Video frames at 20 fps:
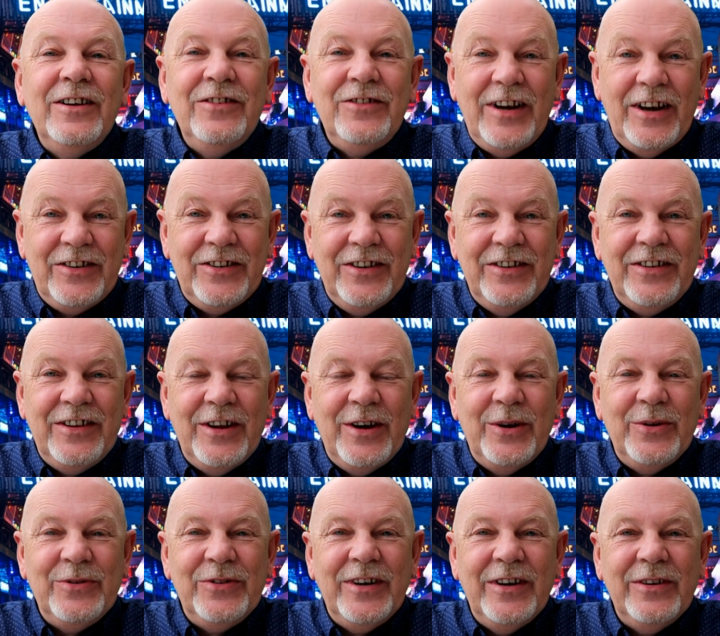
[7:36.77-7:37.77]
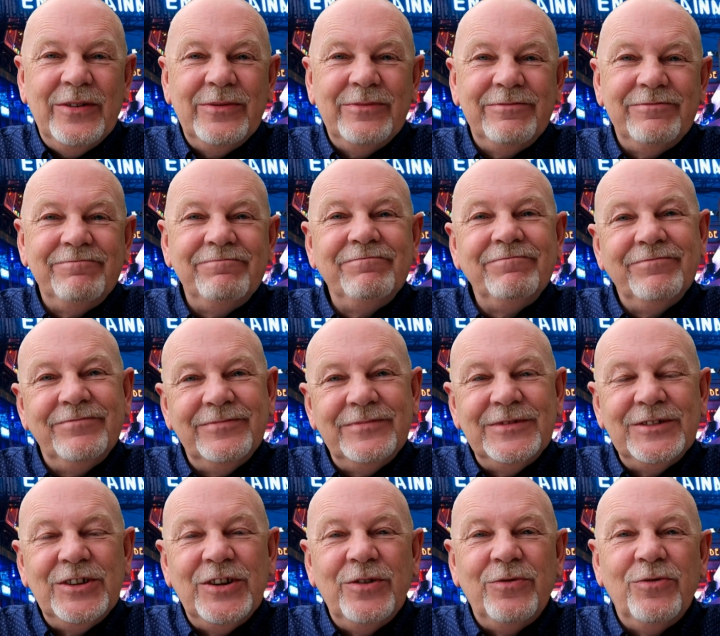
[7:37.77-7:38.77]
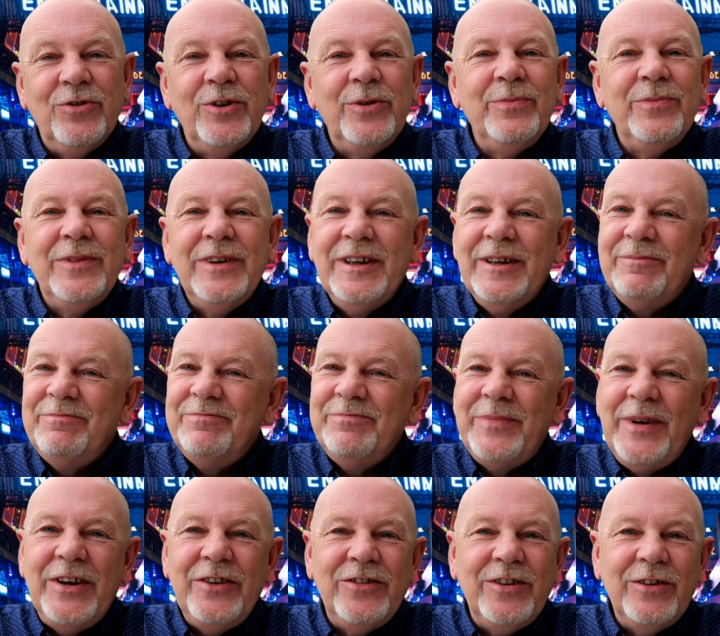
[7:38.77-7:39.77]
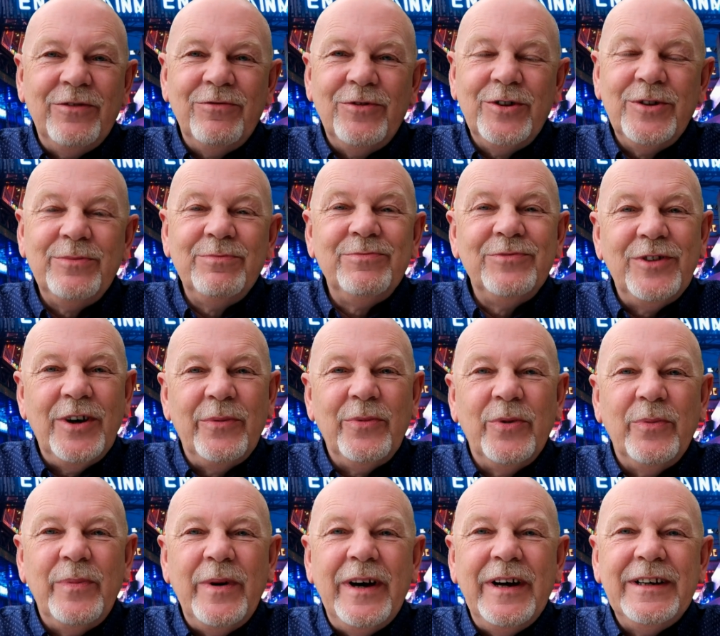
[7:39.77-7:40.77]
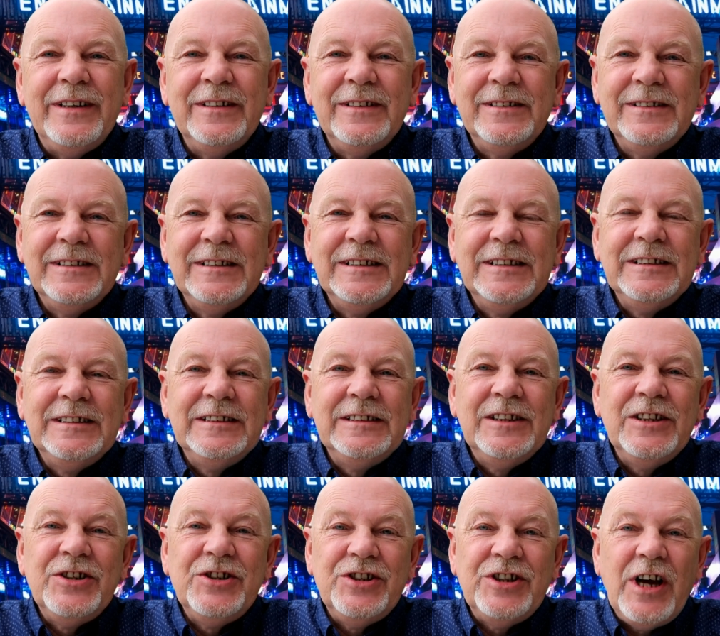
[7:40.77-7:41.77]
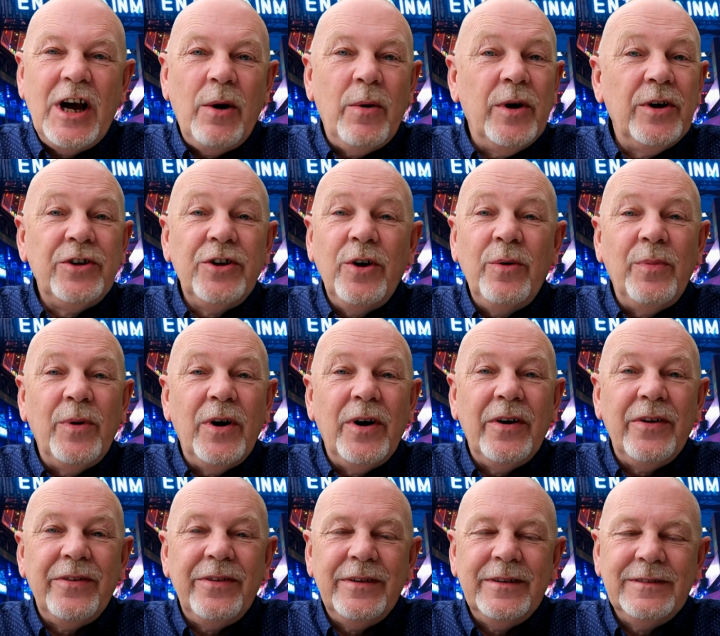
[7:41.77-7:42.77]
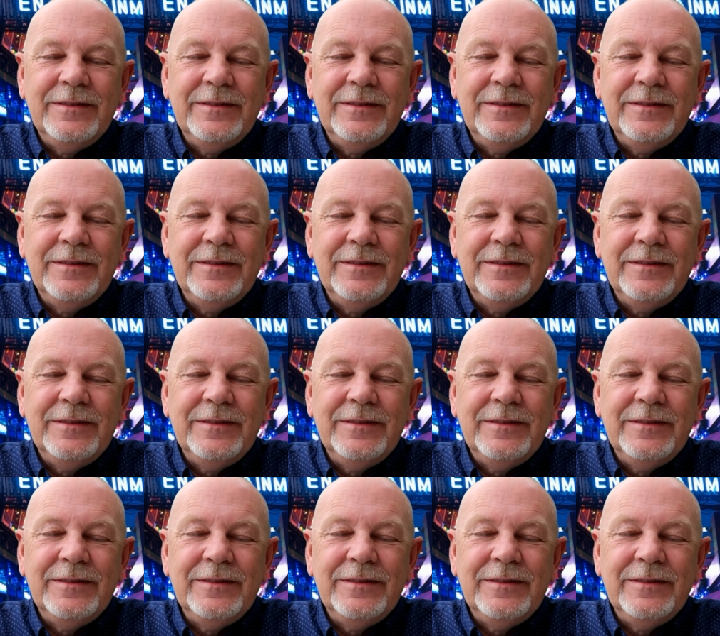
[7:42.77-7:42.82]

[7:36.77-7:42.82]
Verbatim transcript: Checks into the hotel, to the room, yeah, basic room, double bed, shower, no bath.